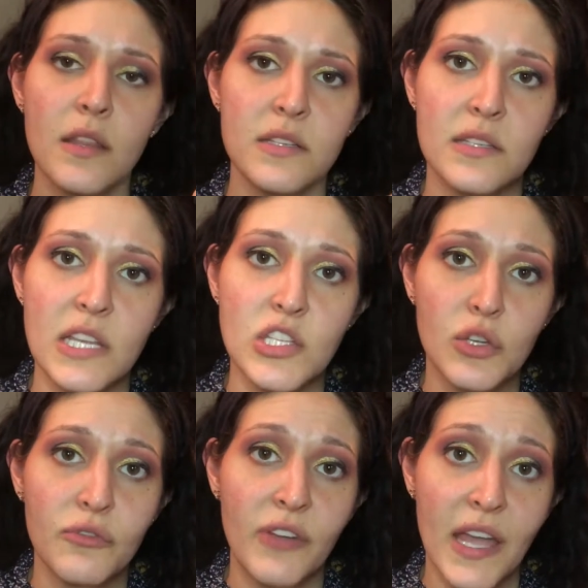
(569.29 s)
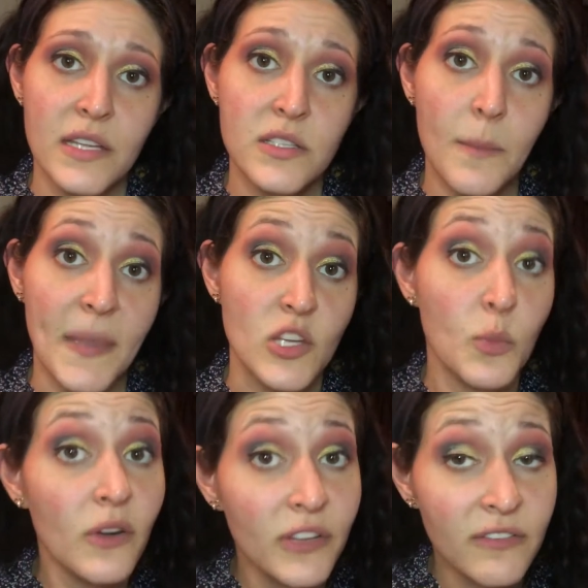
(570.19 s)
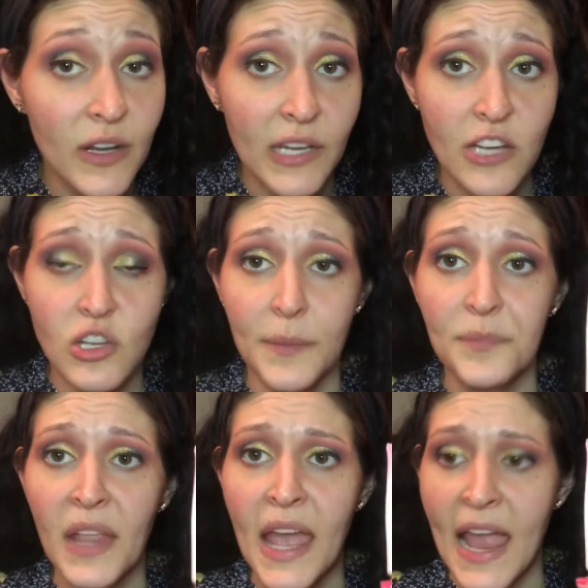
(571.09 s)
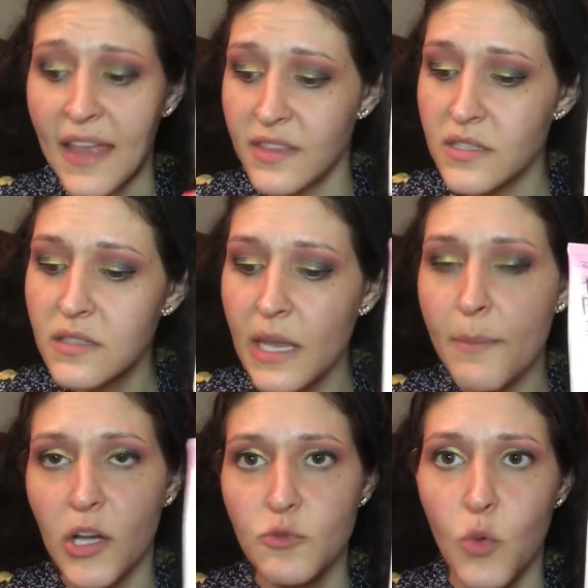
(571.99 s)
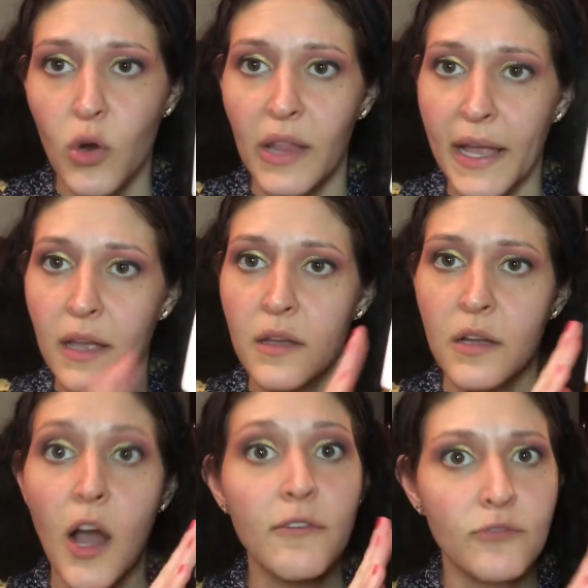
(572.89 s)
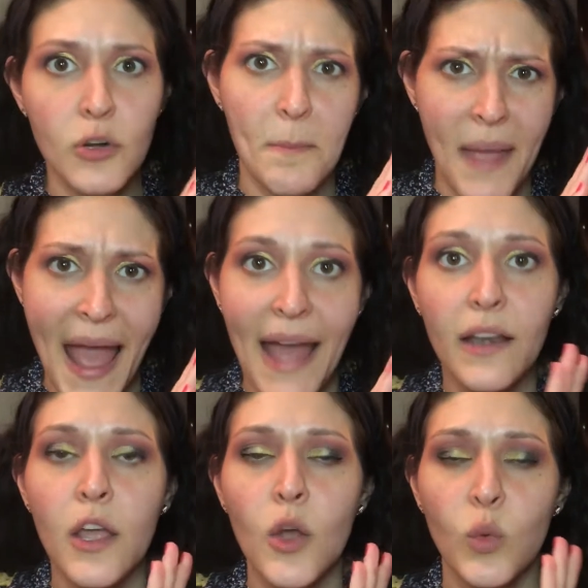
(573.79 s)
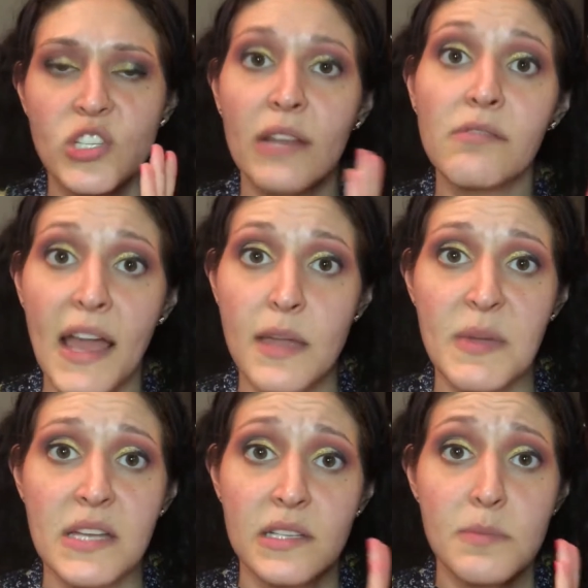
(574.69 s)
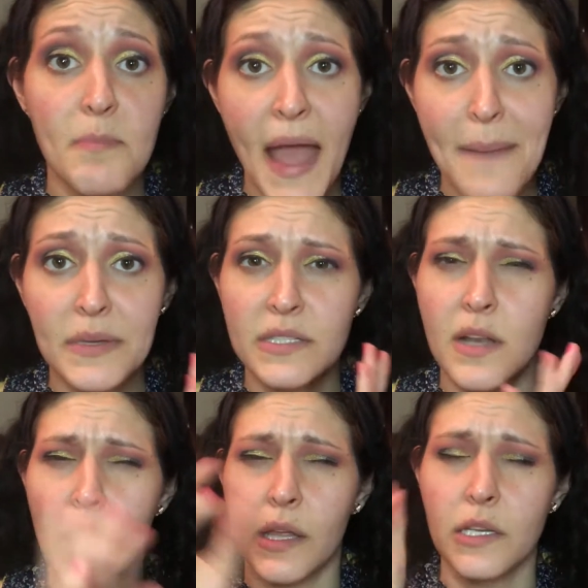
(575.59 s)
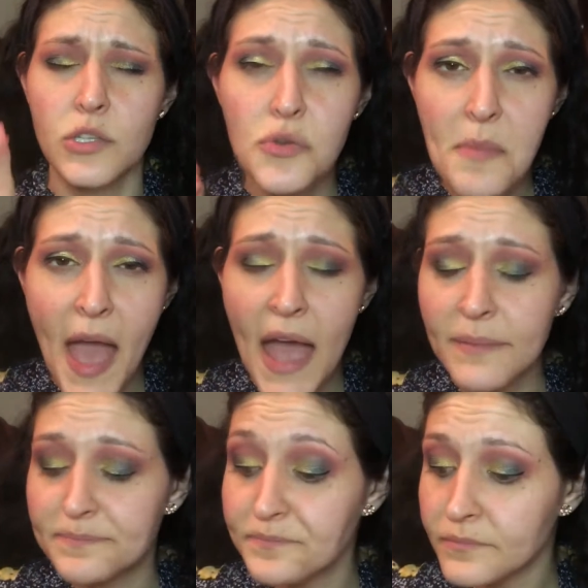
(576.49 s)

This is the Too Faced Peach Perfect Foundation, and this is a much more like comfort matte, which I like because it's matte, but it's not like too matte.